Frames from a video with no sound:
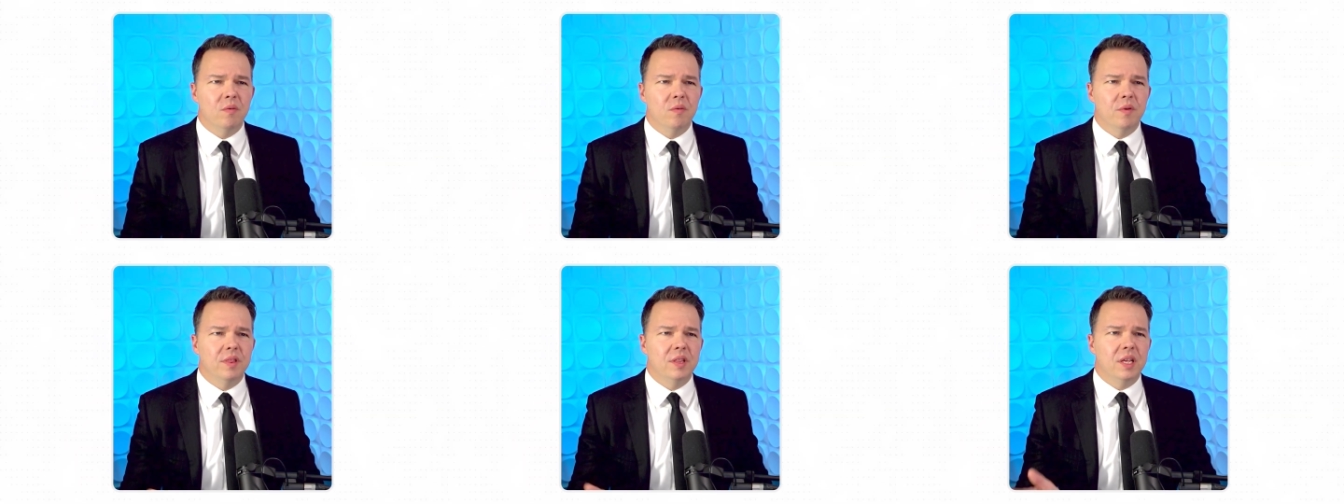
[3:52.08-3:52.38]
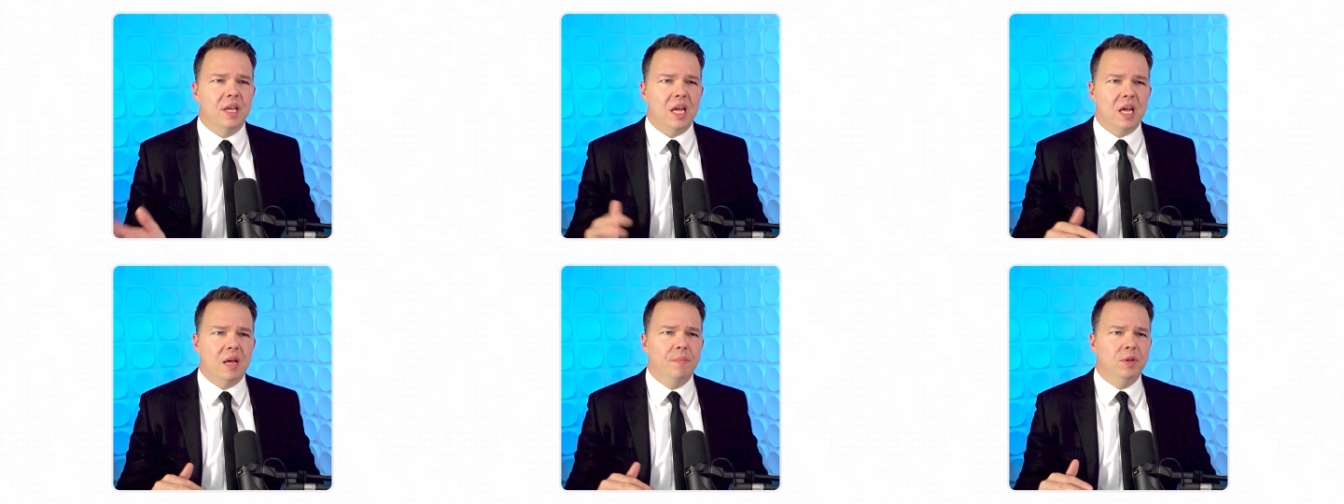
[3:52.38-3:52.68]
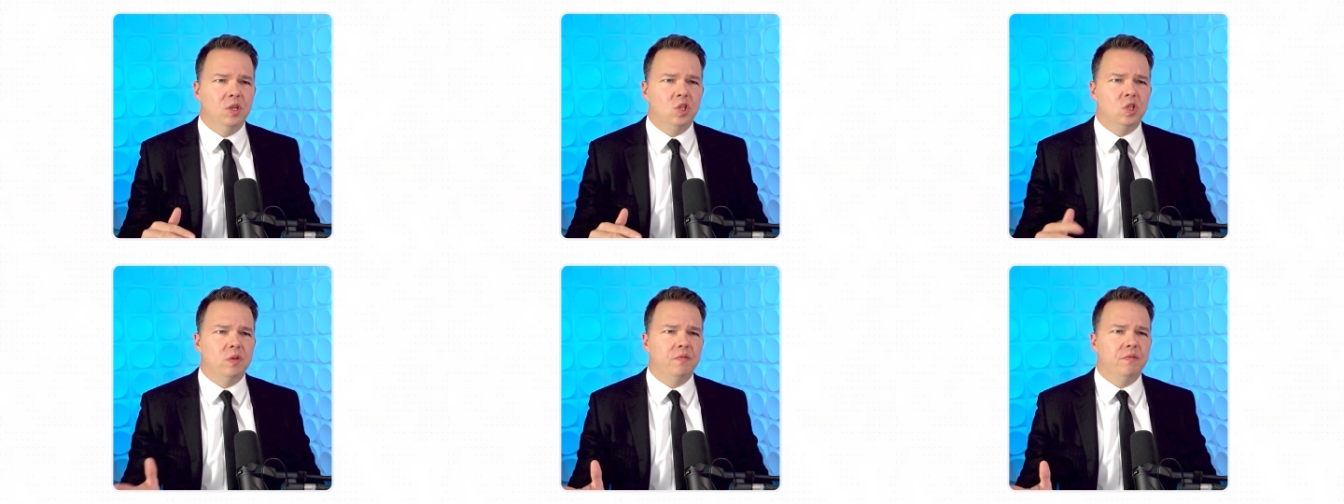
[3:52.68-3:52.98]
in the
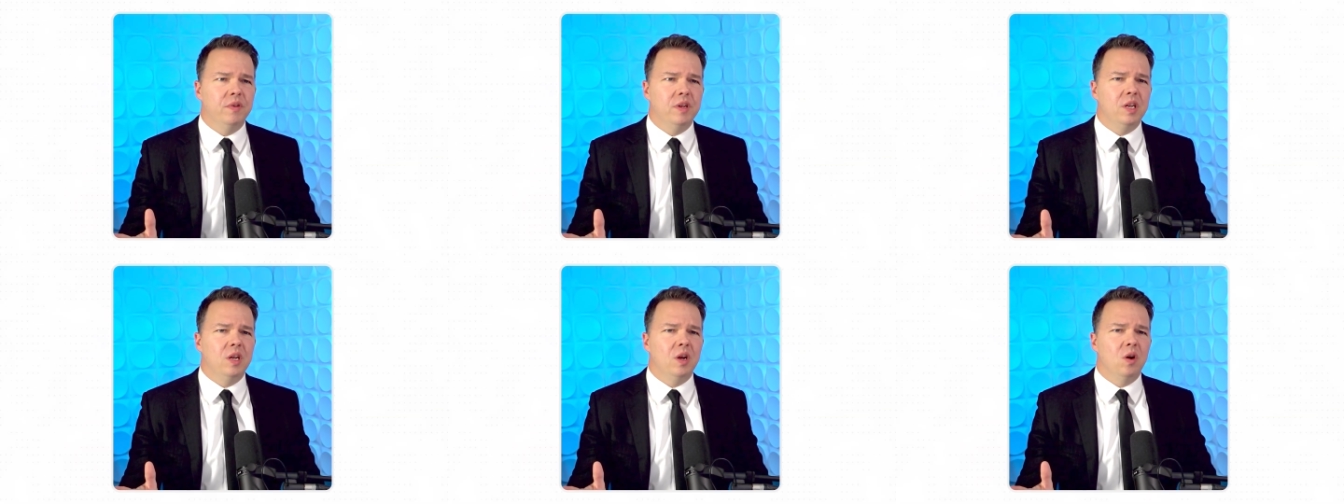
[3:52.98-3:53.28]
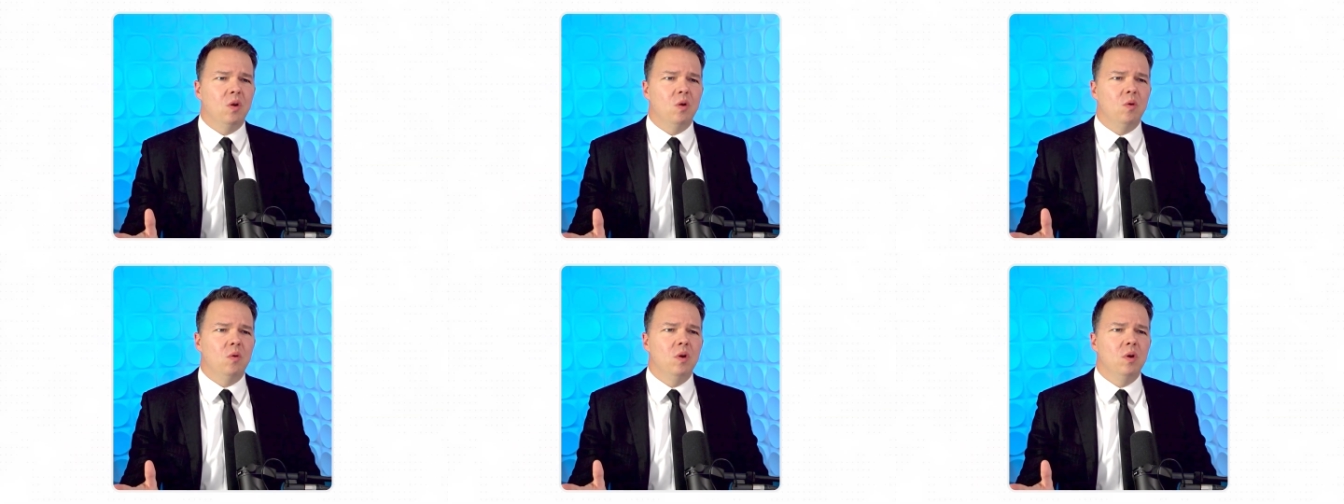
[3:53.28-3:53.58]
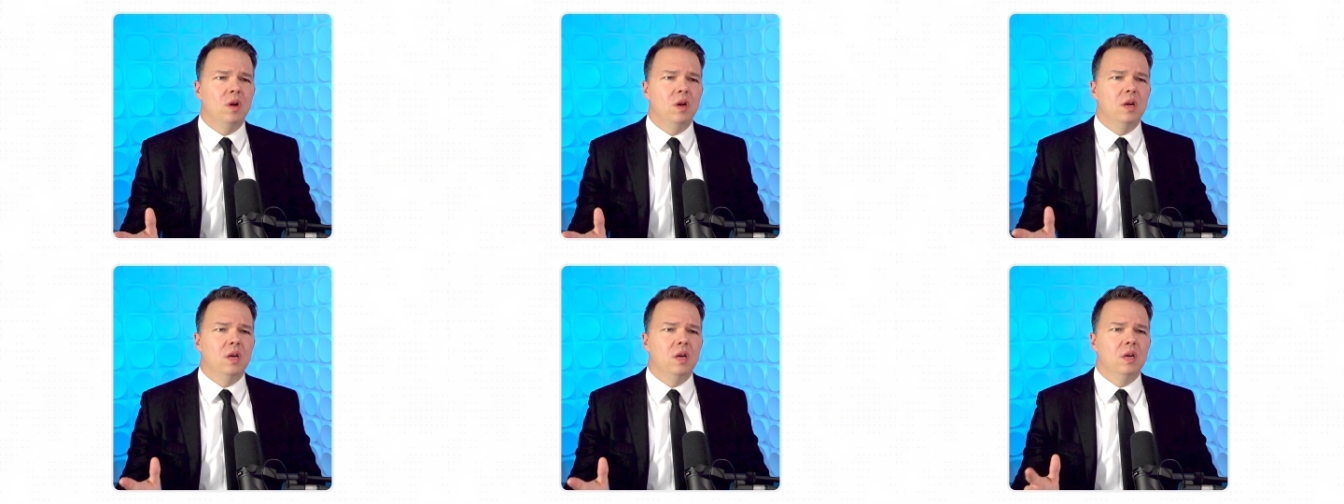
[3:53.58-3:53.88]
image to video
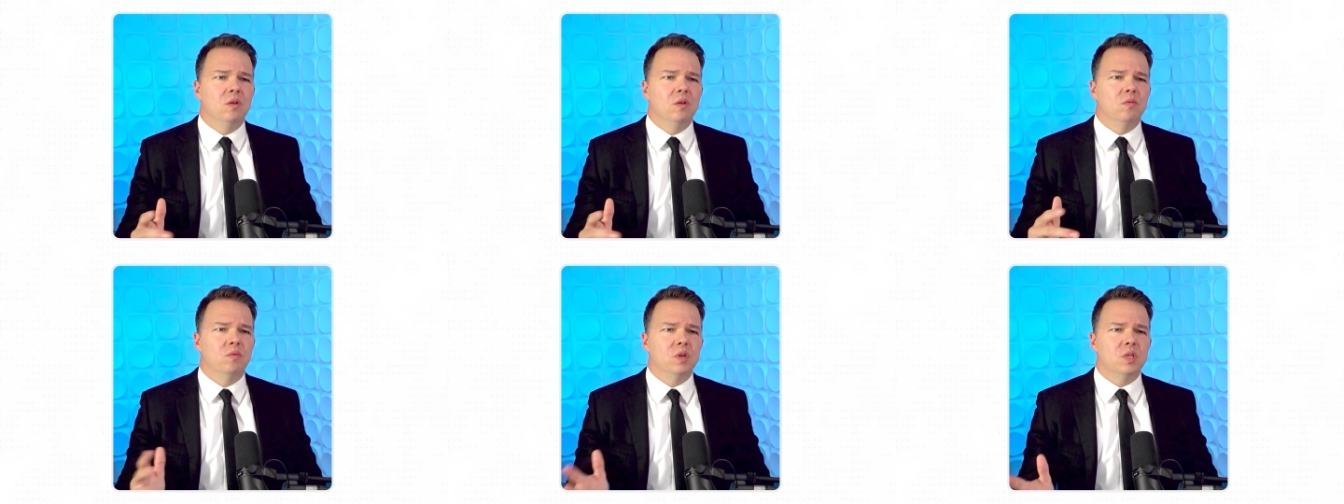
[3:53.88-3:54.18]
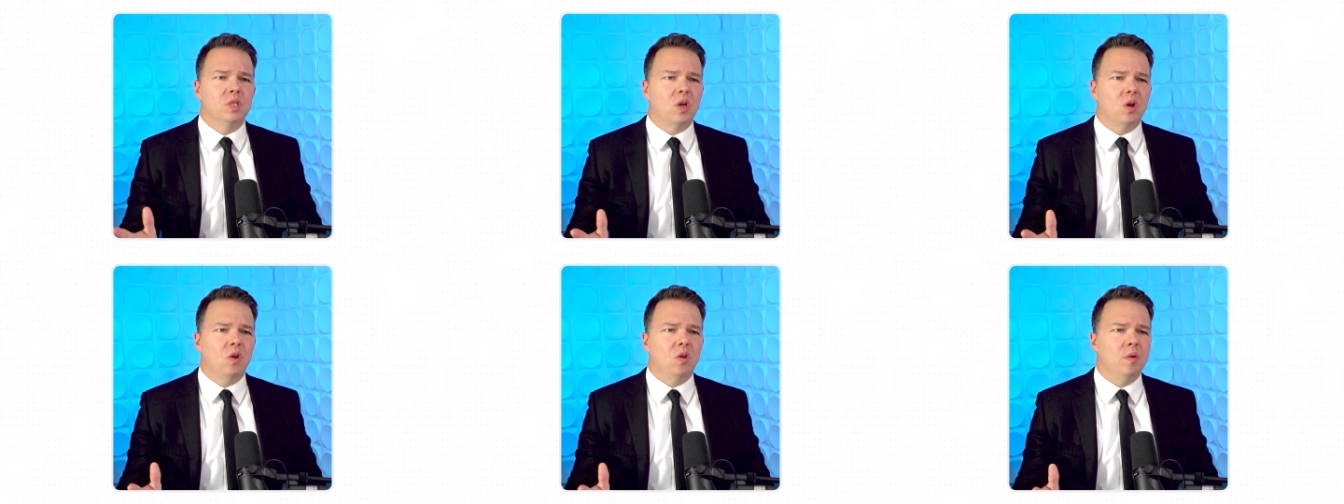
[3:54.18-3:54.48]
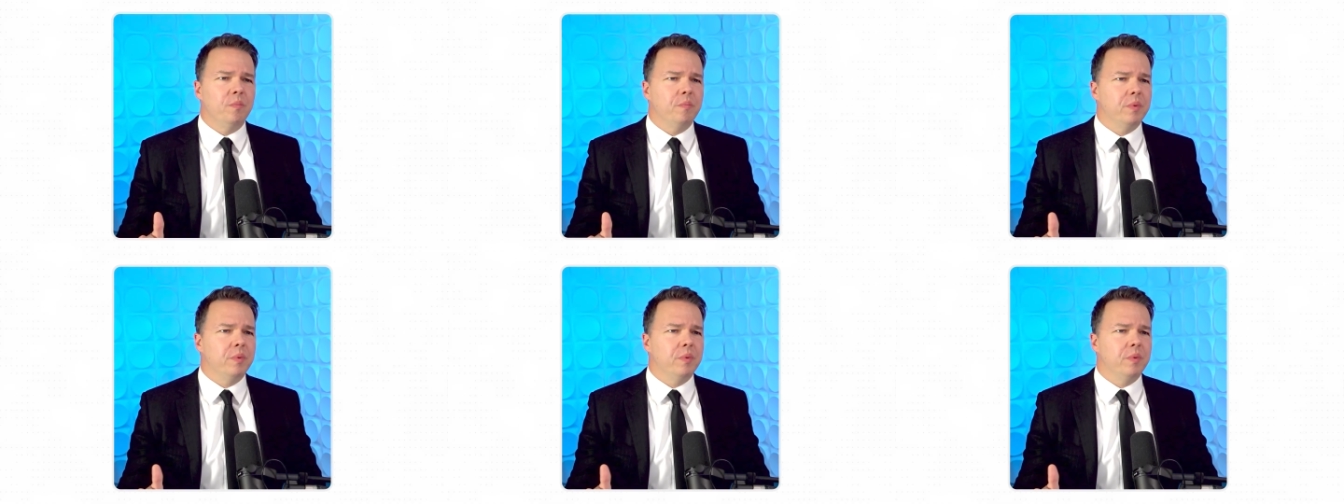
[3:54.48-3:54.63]
result,